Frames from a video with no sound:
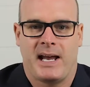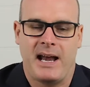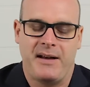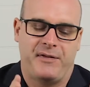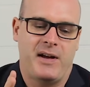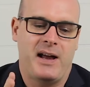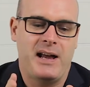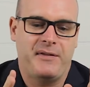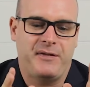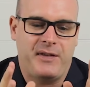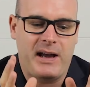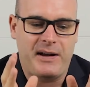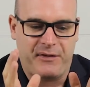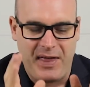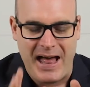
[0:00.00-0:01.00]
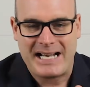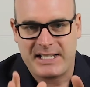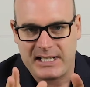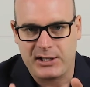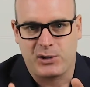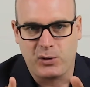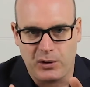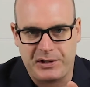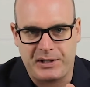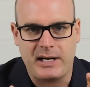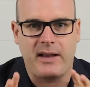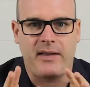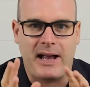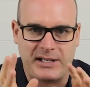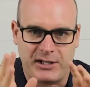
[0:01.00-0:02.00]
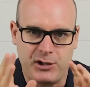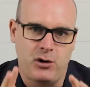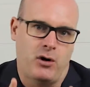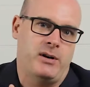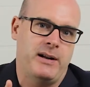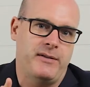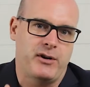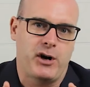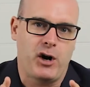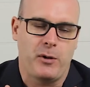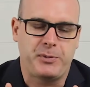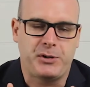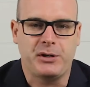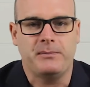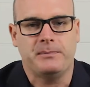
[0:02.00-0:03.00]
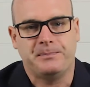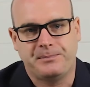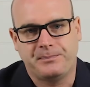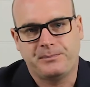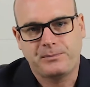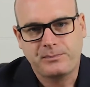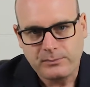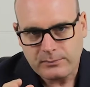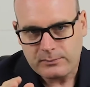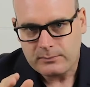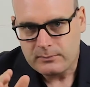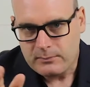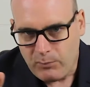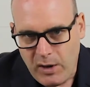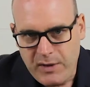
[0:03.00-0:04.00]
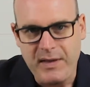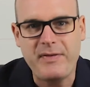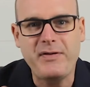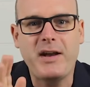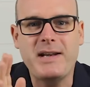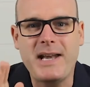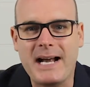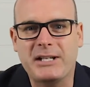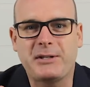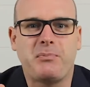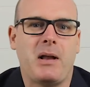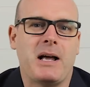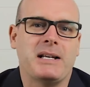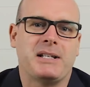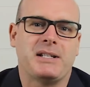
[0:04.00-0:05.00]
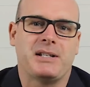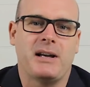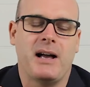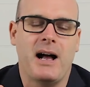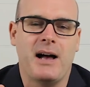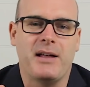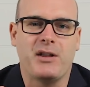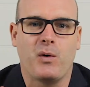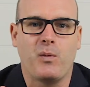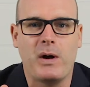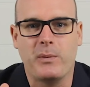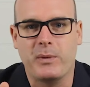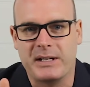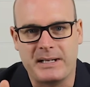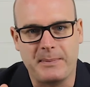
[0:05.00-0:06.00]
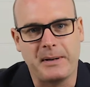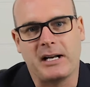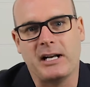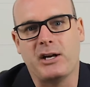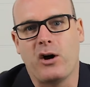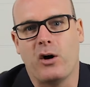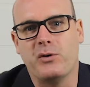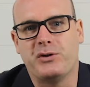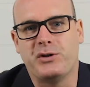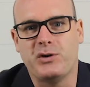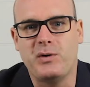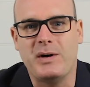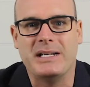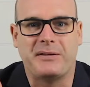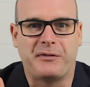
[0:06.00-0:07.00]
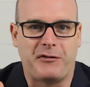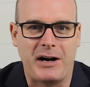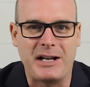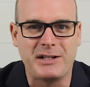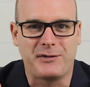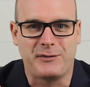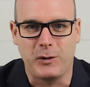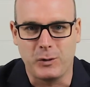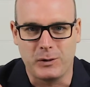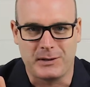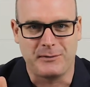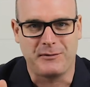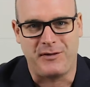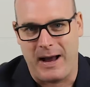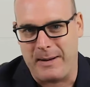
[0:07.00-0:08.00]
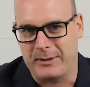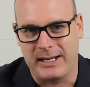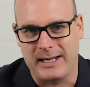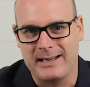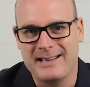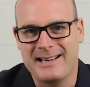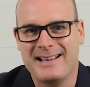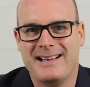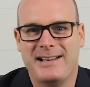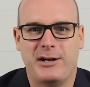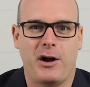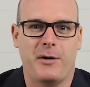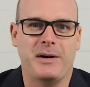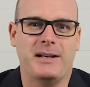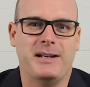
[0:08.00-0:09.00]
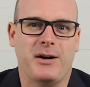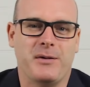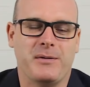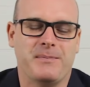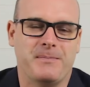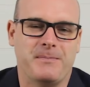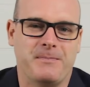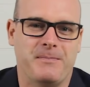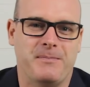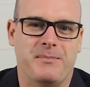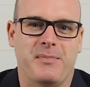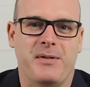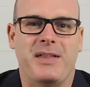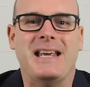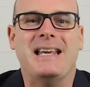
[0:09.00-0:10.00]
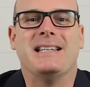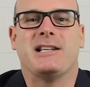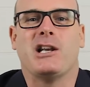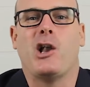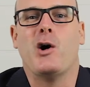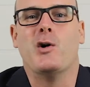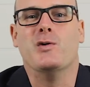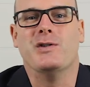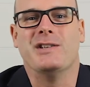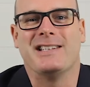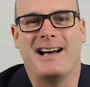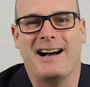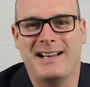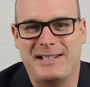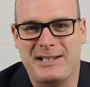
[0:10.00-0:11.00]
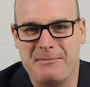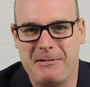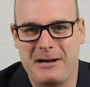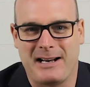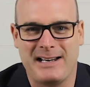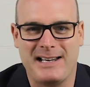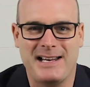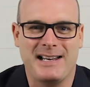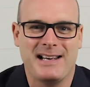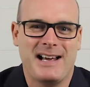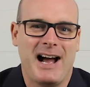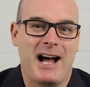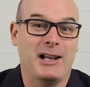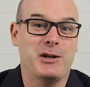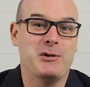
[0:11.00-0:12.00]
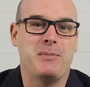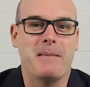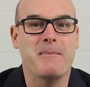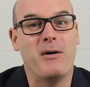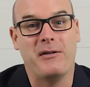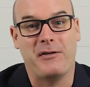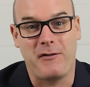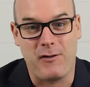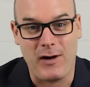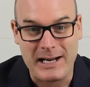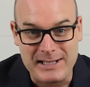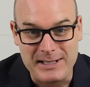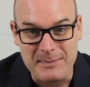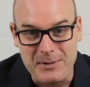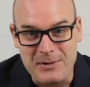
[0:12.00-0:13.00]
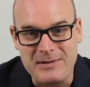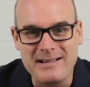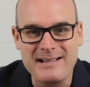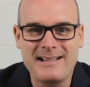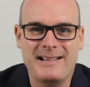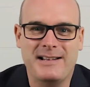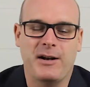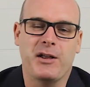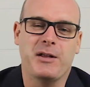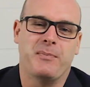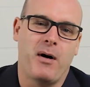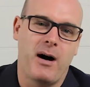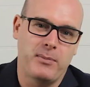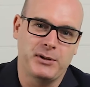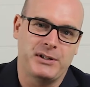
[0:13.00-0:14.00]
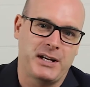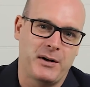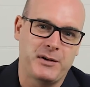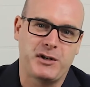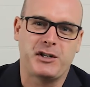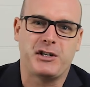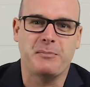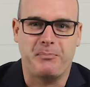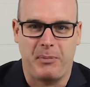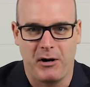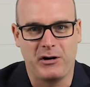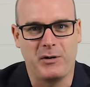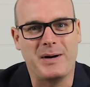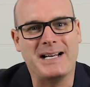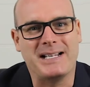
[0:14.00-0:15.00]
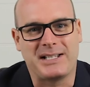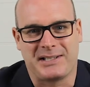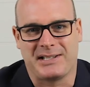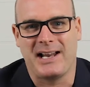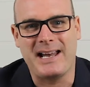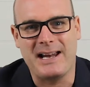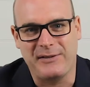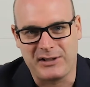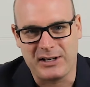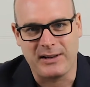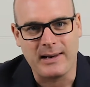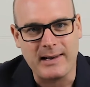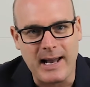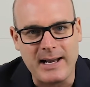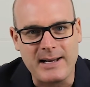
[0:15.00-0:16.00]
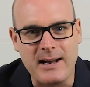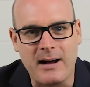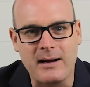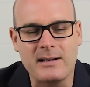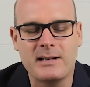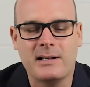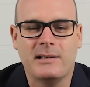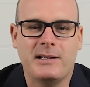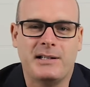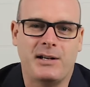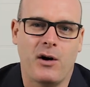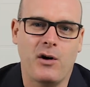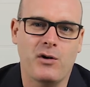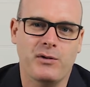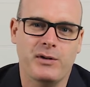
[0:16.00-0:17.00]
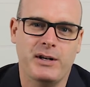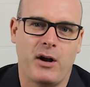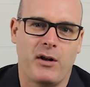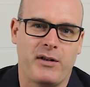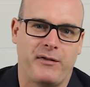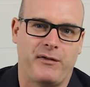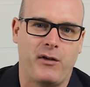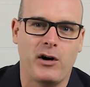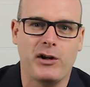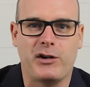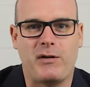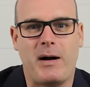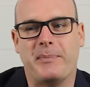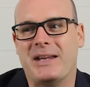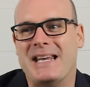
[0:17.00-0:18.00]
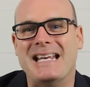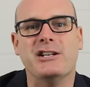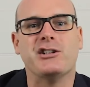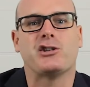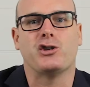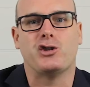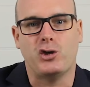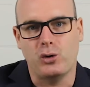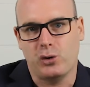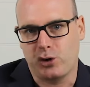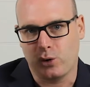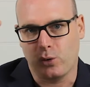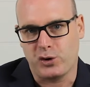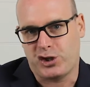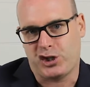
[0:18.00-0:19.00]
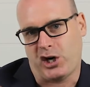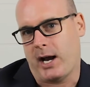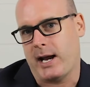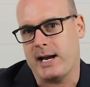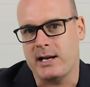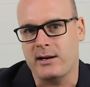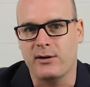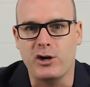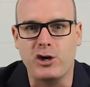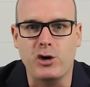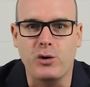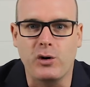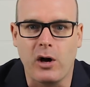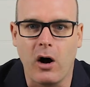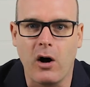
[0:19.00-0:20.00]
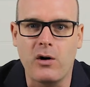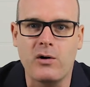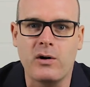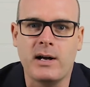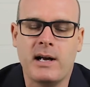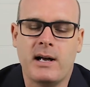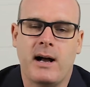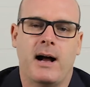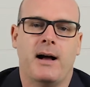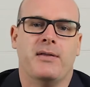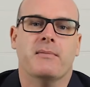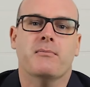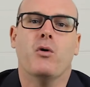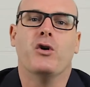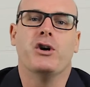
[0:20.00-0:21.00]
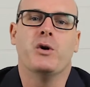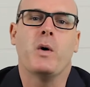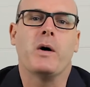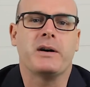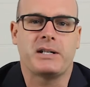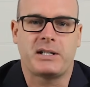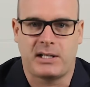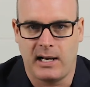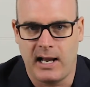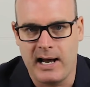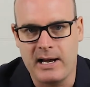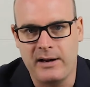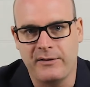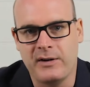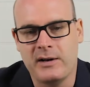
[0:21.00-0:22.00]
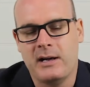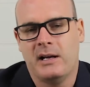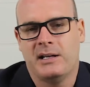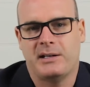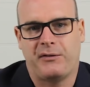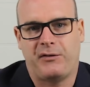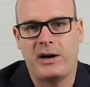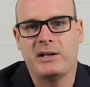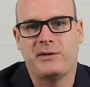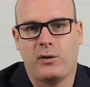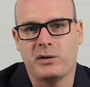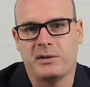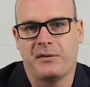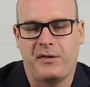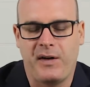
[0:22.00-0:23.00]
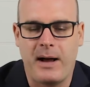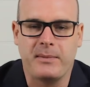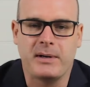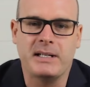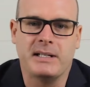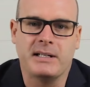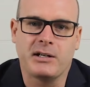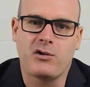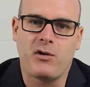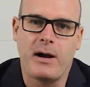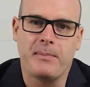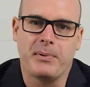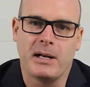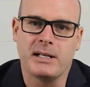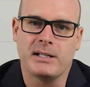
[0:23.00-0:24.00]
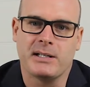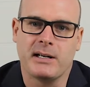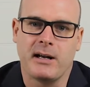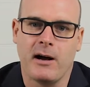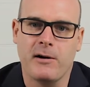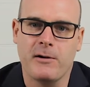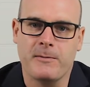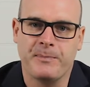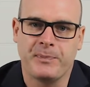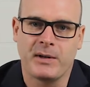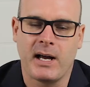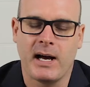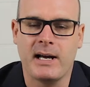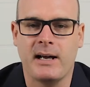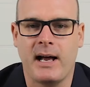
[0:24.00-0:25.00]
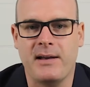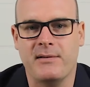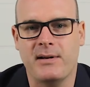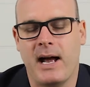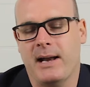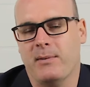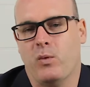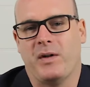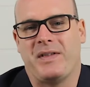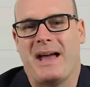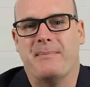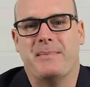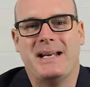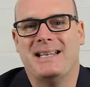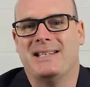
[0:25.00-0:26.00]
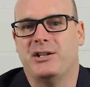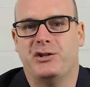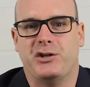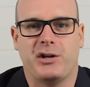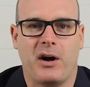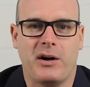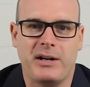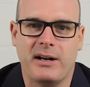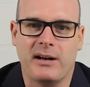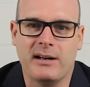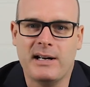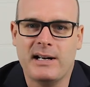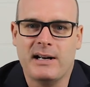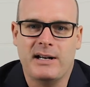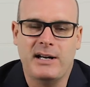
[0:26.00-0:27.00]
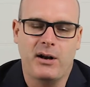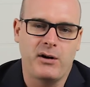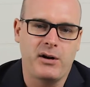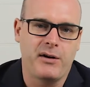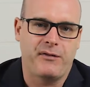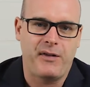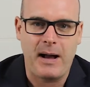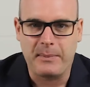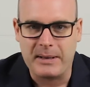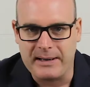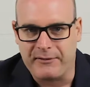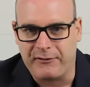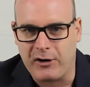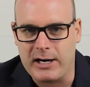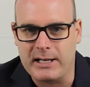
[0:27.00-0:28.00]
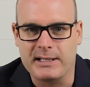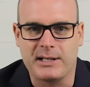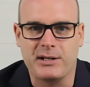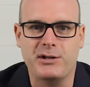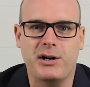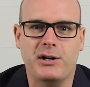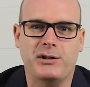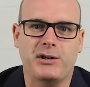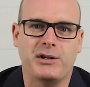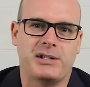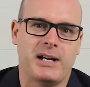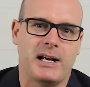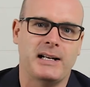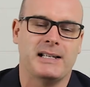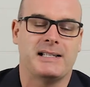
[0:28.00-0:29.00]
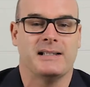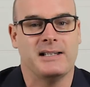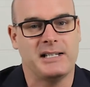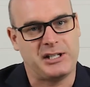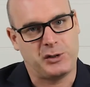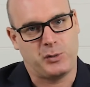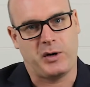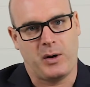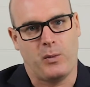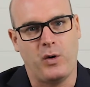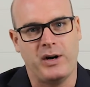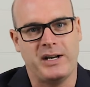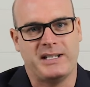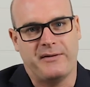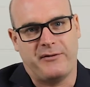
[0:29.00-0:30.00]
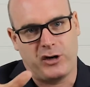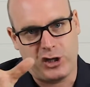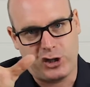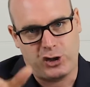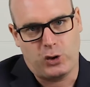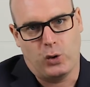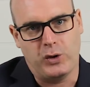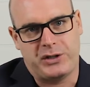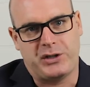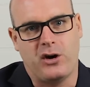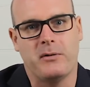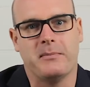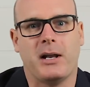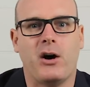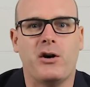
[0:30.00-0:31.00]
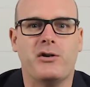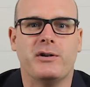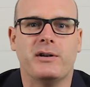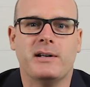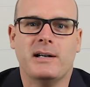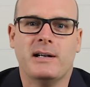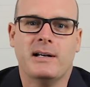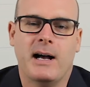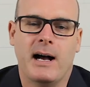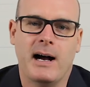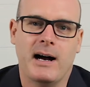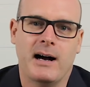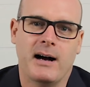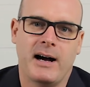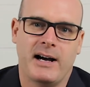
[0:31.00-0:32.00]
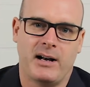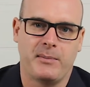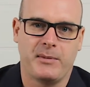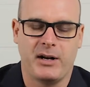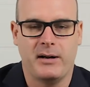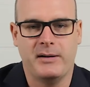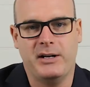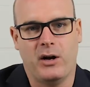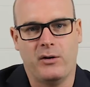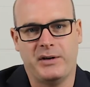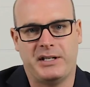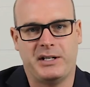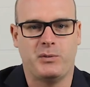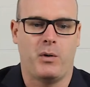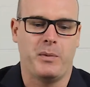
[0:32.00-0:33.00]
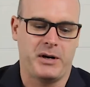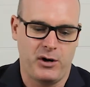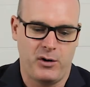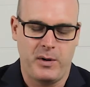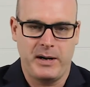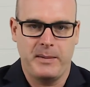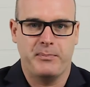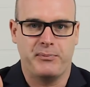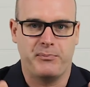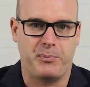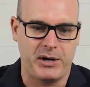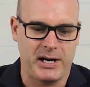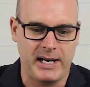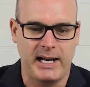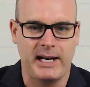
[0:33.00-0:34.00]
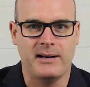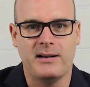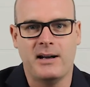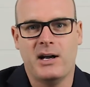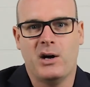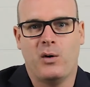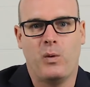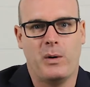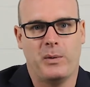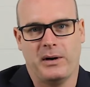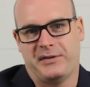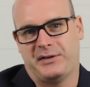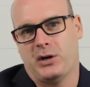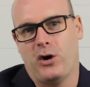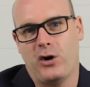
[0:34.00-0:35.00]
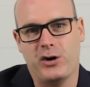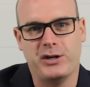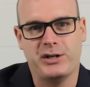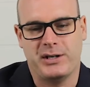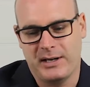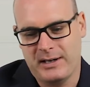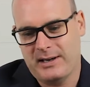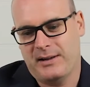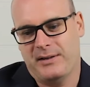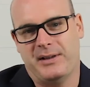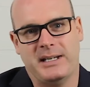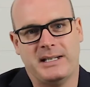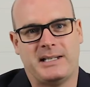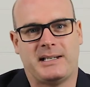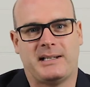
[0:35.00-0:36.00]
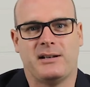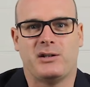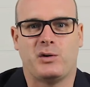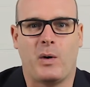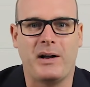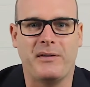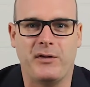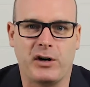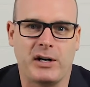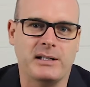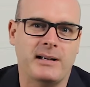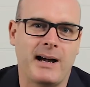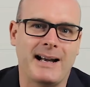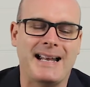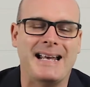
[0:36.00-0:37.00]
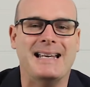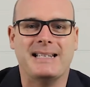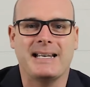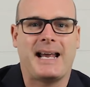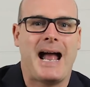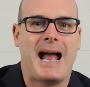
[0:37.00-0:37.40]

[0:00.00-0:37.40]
If that's exhausted and that's not even an option, then the next place that we would typically go to is friends, fools, and family. You know, these loans are typically a little bit more flexible. You know, the Bible tells us the borrower is slave to the lender. So, you know, the further up the institutional chain that you go, the more you are a slave. So friends, fools, and families is a great place to go, okay? And what that means is you go to your family and friends and you just say, listen, this is what I want. It's a very short-term loan. And I'm going to, you know, this is what we're going to do. We're going to bring it in. We will have turned this 20-foot container into